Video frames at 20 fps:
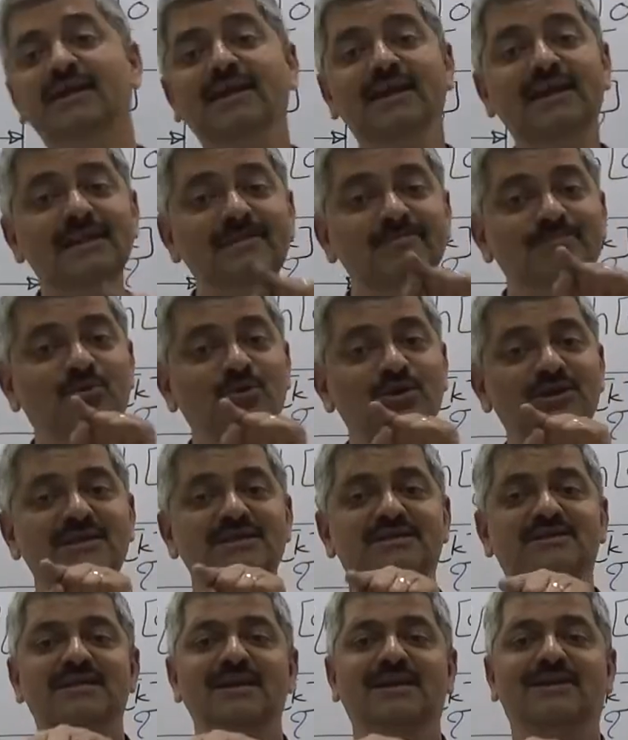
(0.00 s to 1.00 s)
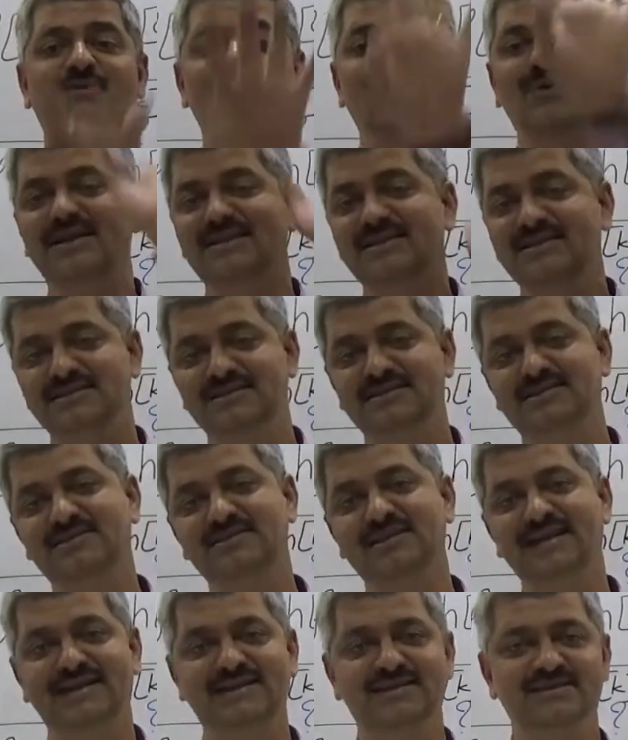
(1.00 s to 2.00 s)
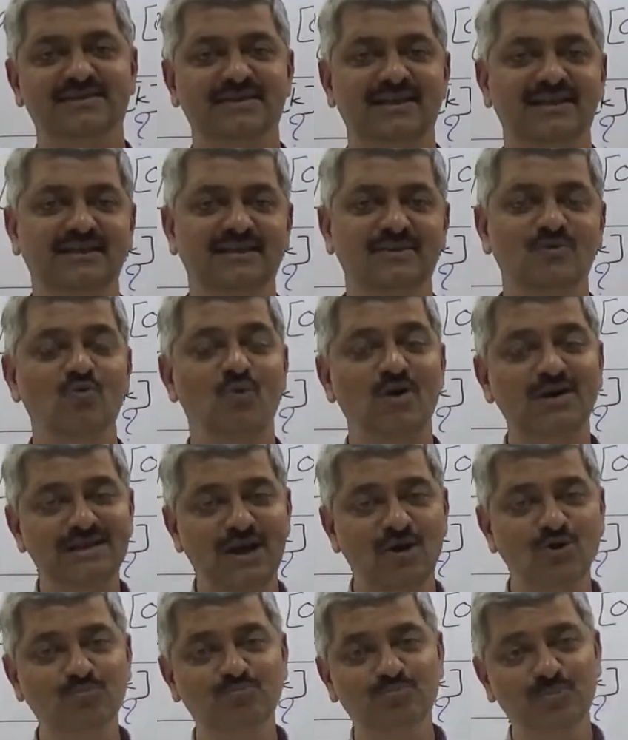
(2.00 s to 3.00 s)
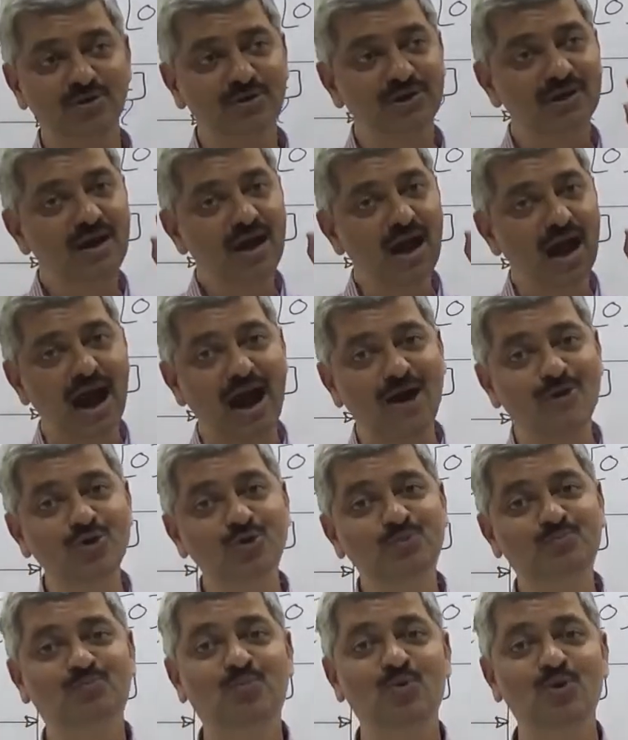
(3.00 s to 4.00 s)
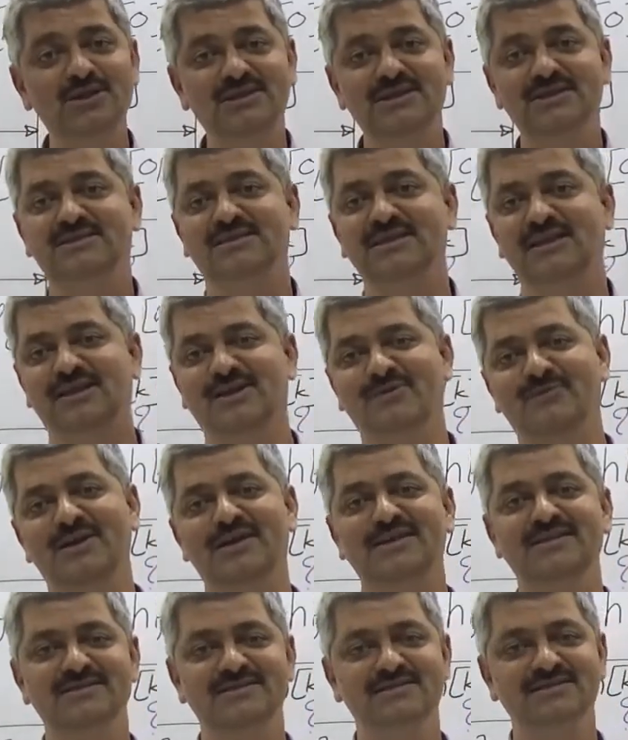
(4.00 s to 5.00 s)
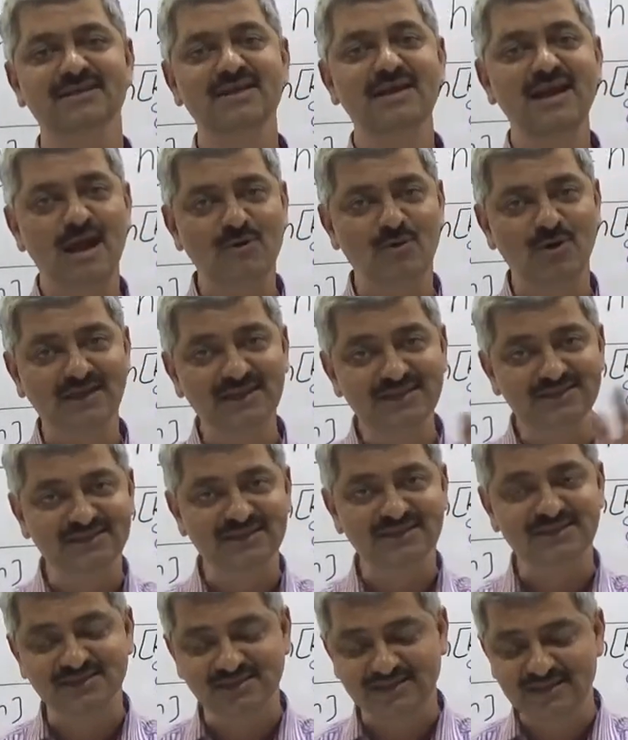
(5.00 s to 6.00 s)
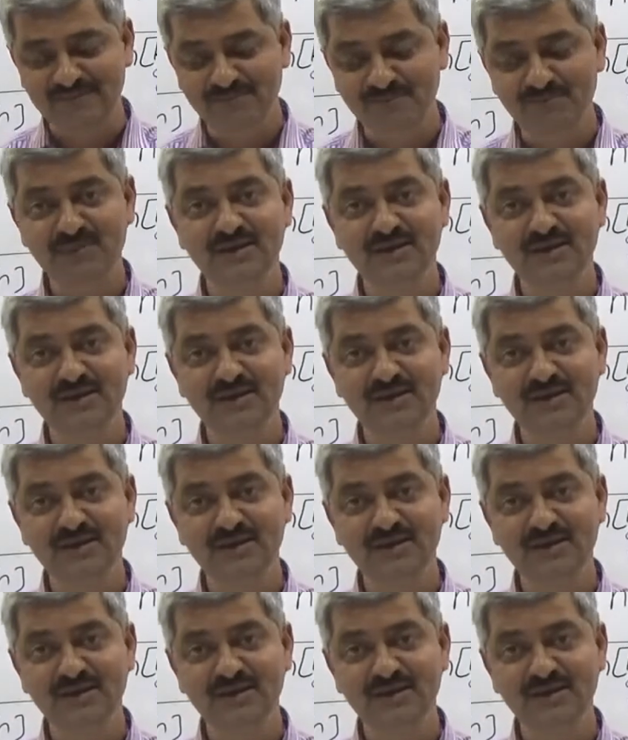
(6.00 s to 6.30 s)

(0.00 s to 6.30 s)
Input is a sequence, Xn. What is output? Output is a sequence. And what is system?